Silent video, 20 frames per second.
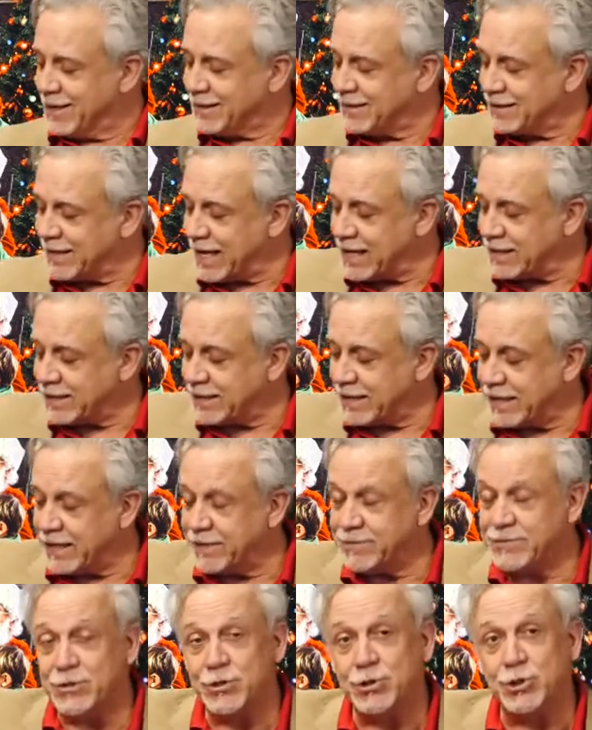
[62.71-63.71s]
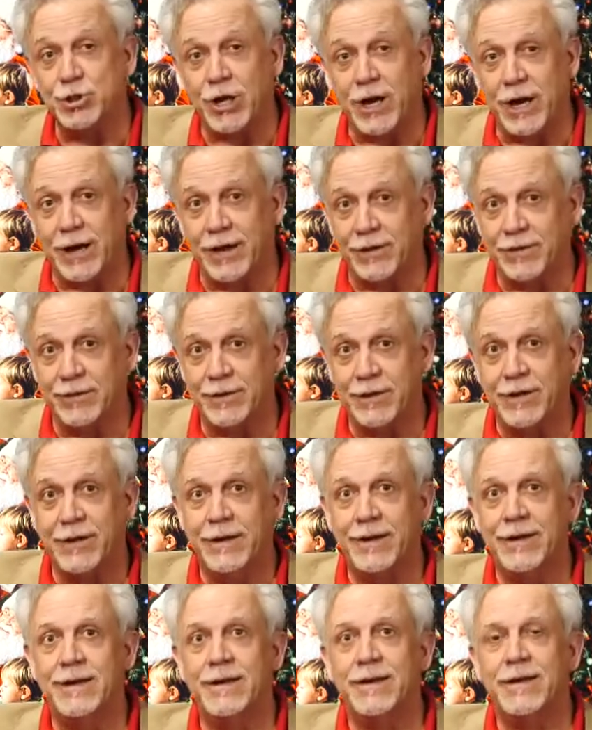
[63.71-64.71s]
Santa gives the child
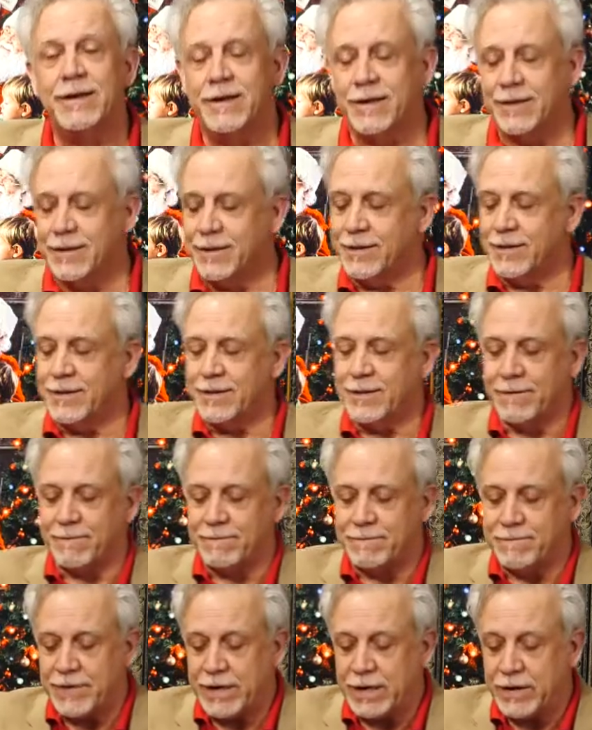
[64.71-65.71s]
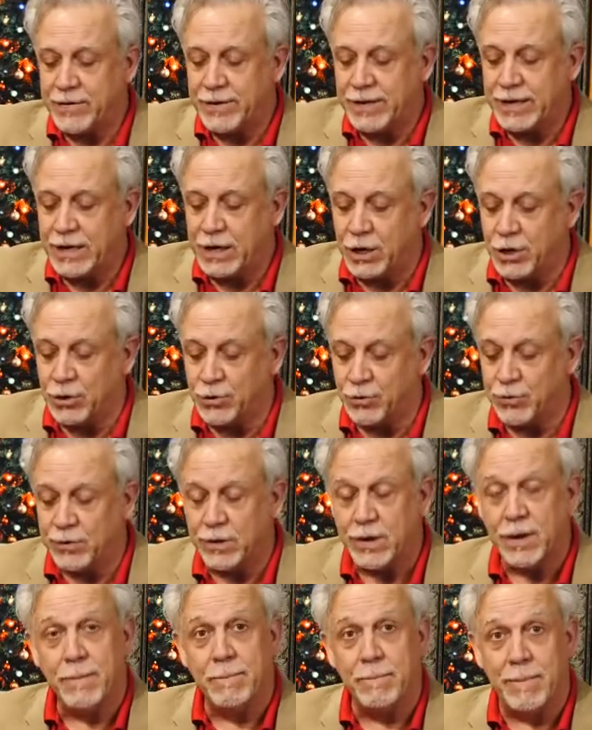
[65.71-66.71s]
her very
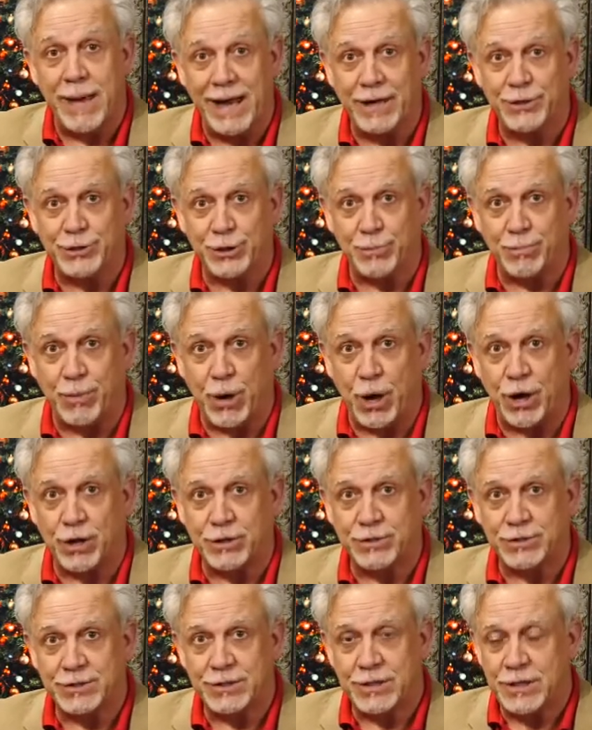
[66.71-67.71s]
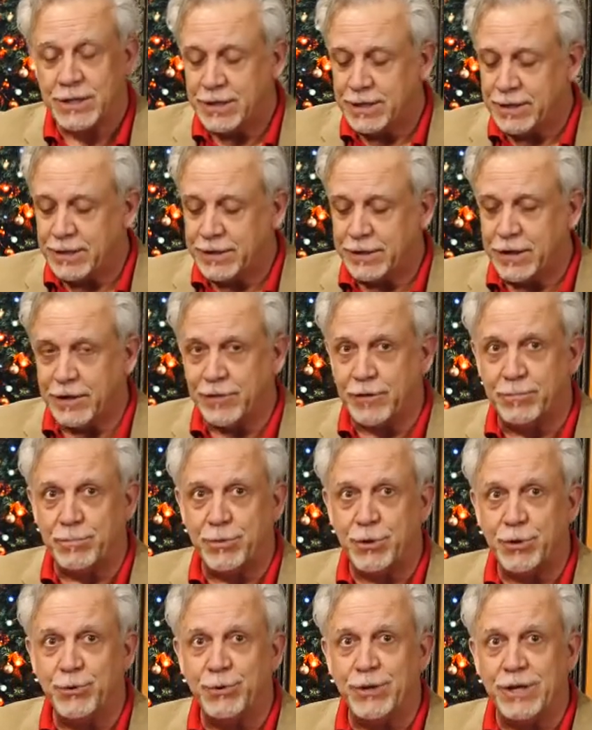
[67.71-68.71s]
own magic box. Now, the
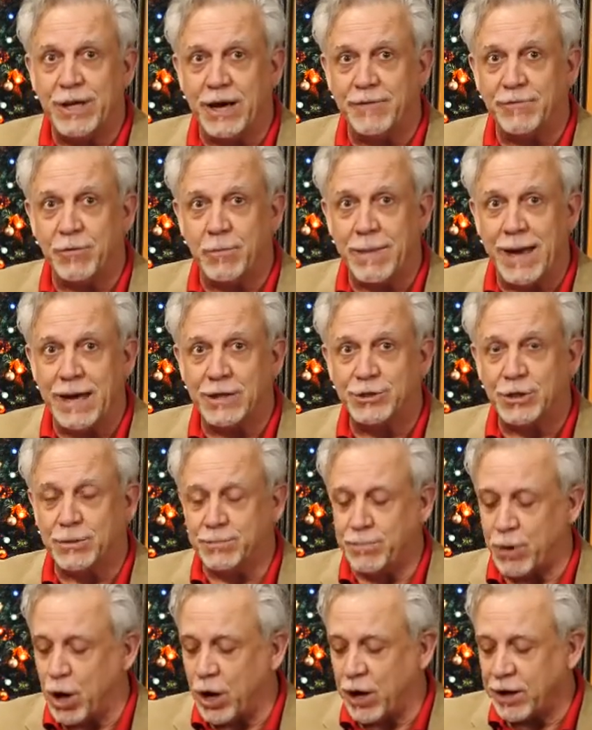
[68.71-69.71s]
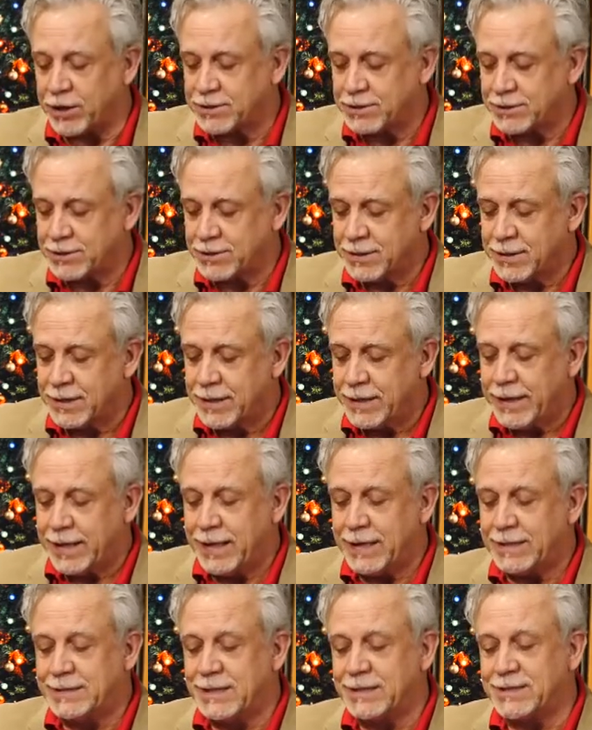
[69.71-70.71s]
beauty of a magic box
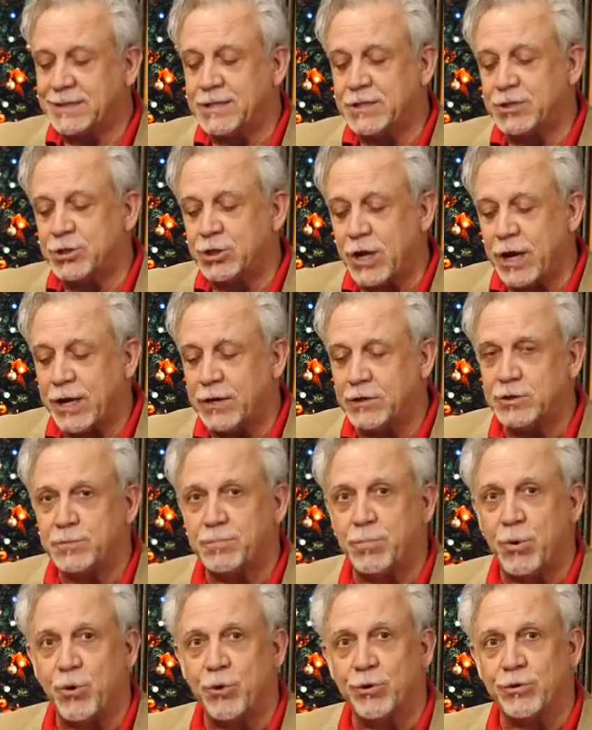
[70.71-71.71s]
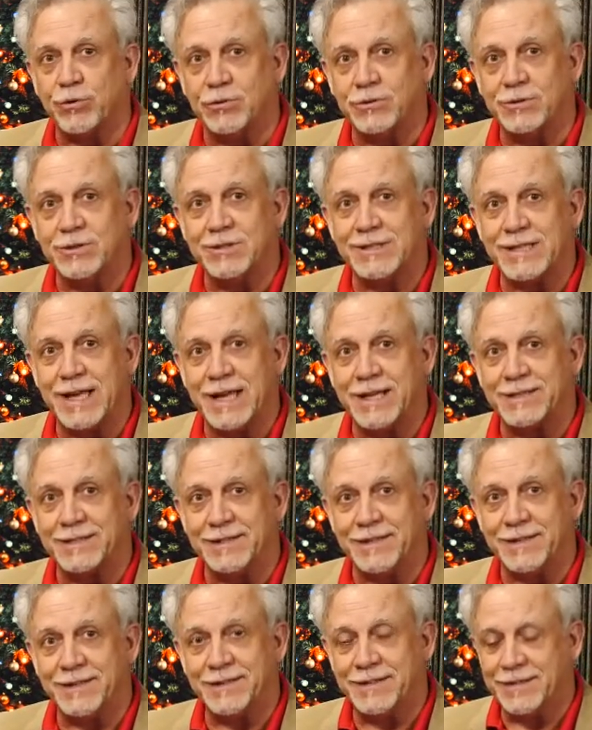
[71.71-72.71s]
is it's the child's portal to
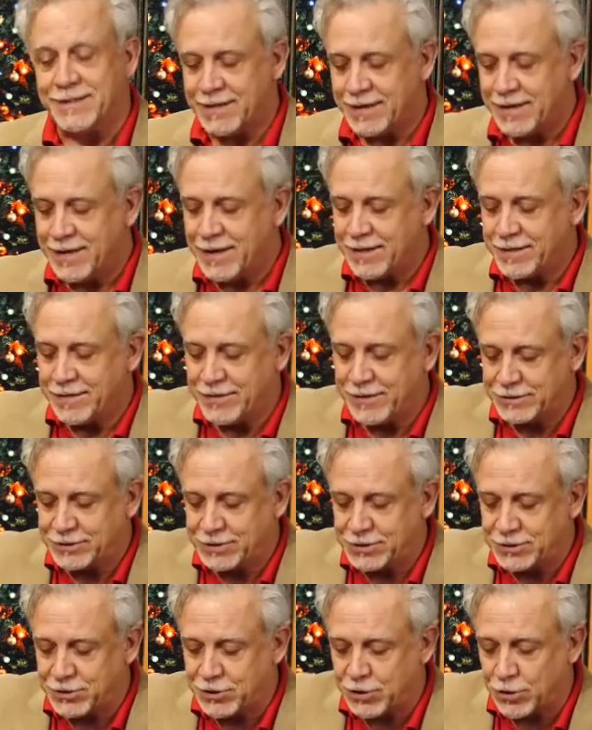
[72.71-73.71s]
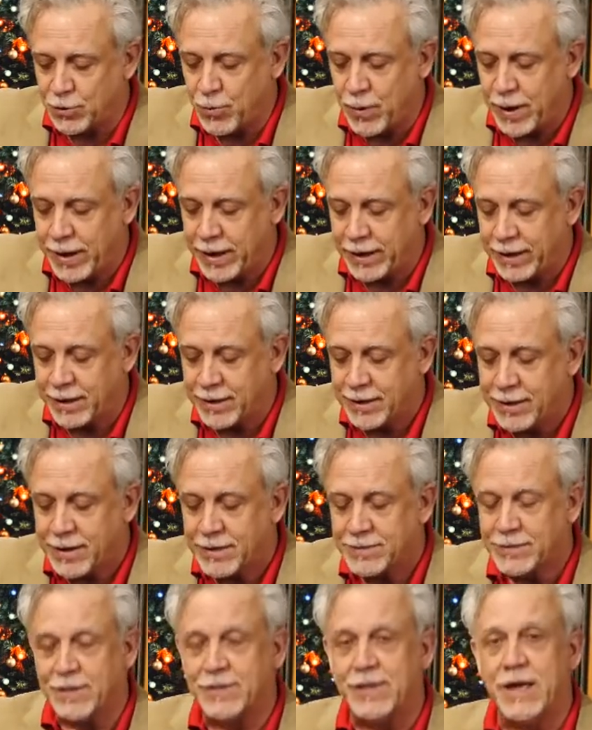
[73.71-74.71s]
Santa. This is their way
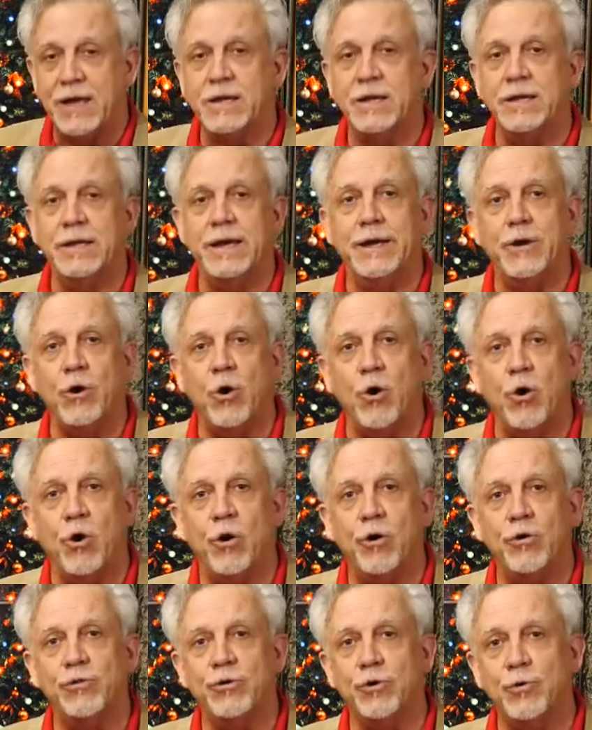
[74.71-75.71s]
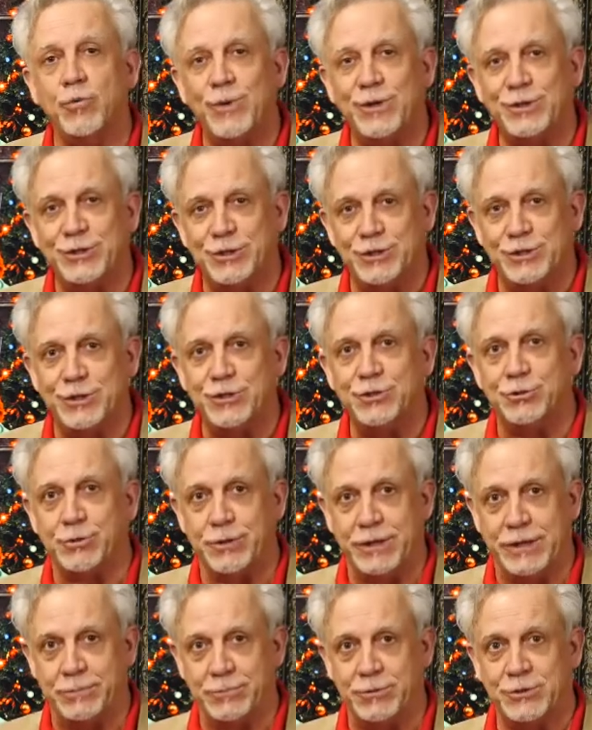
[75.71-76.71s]
that they can get all their wishes and
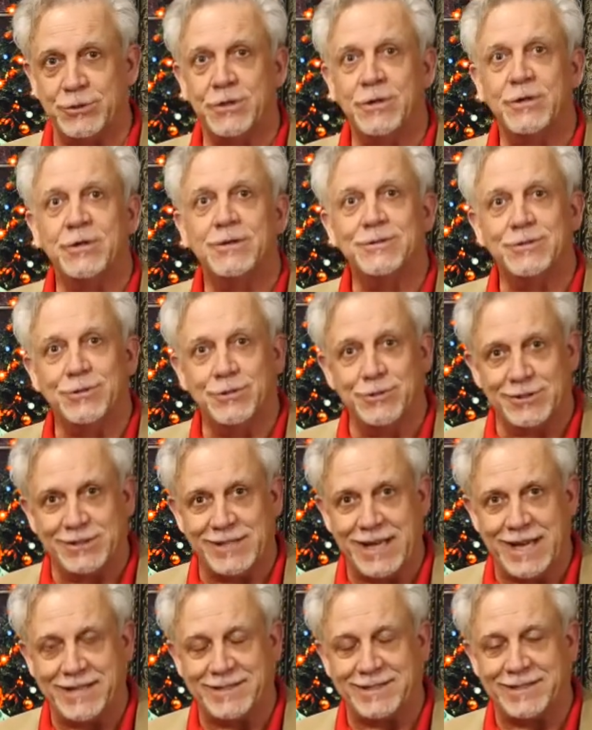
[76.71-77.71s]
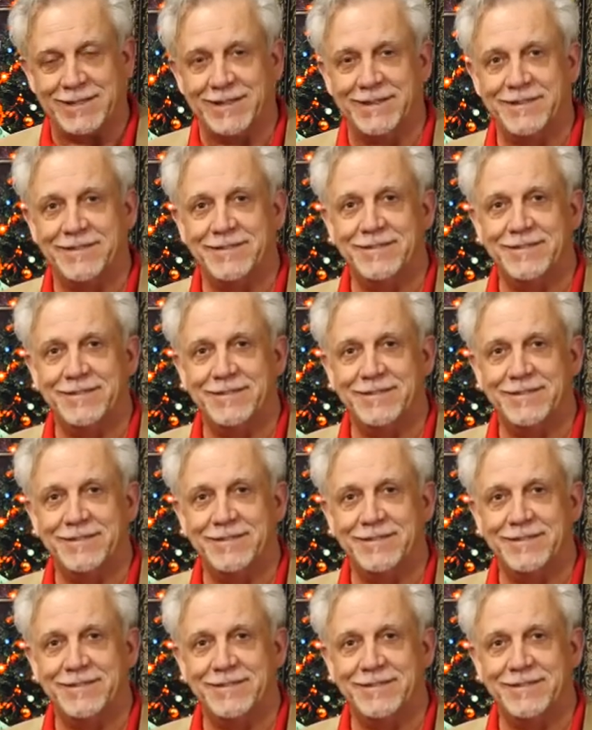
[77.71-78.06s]
dreams to Santa.